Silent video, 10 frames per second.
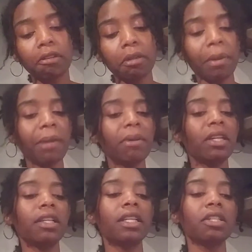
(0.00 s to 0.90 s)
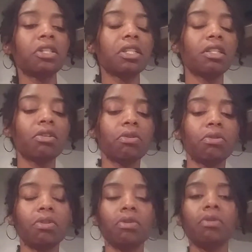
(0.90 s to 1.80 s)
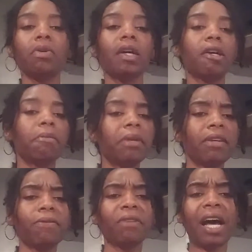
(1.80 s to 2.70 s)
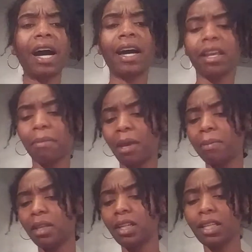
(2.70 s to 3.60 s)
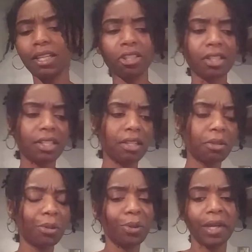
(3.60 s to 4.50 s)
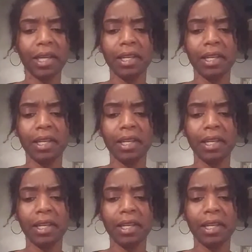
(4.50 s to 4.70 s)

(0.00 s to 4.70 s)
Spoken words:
It may be an addiction to being fly. It may be an addiction to